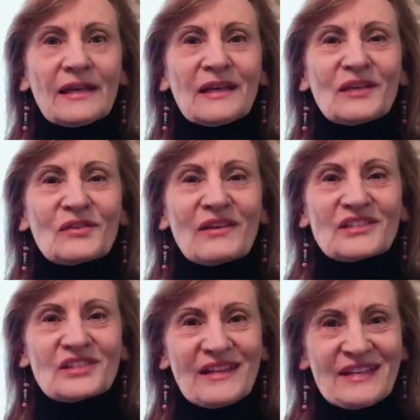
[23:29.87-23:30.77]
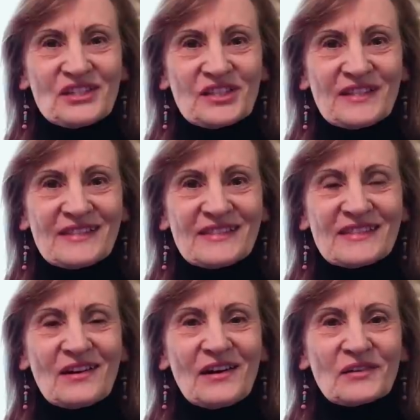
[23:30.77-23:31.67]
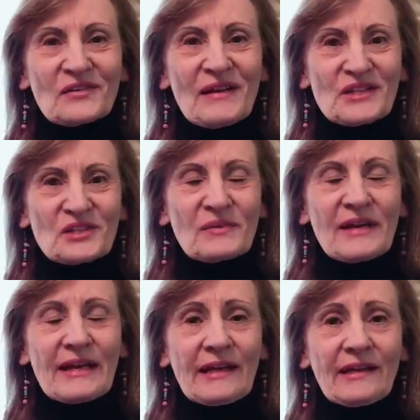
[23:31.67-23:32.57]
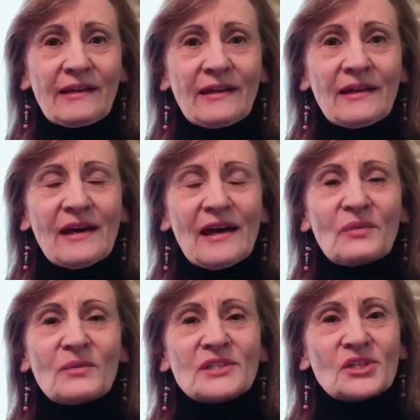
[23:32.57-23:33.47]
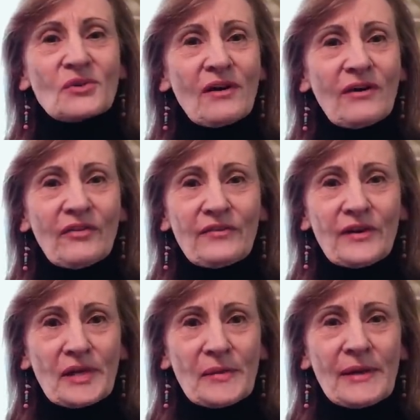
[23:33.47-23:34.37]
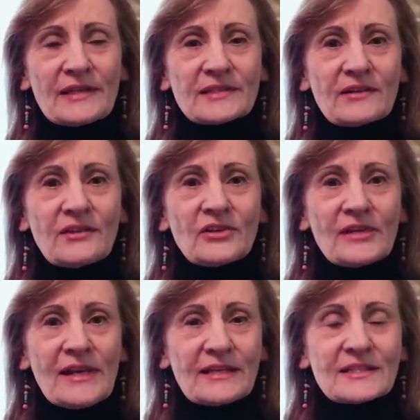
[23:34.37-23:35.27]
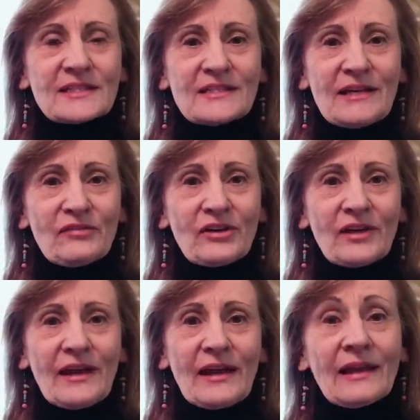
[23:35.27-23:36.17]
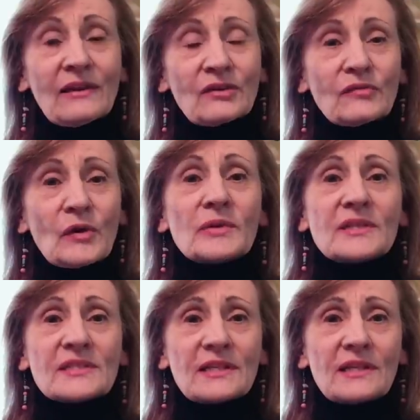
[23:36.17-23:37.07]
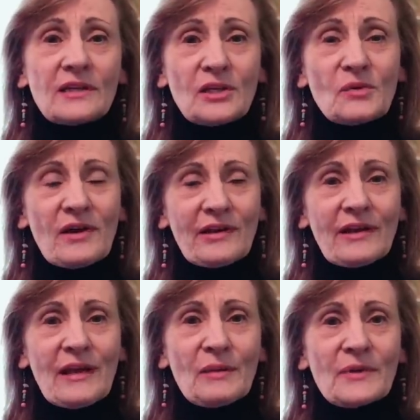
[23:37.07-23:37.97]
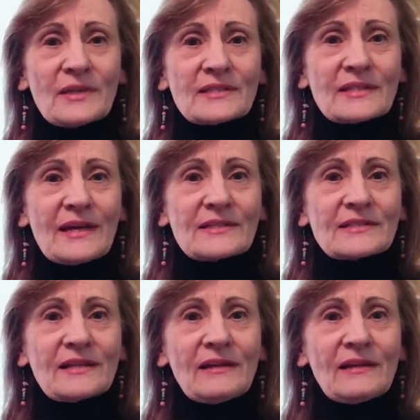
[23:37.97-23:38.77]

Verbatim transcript: Congratulations on graduating. I wish you all the very best on your next endeavor, and I look forward to seeing you on campus as an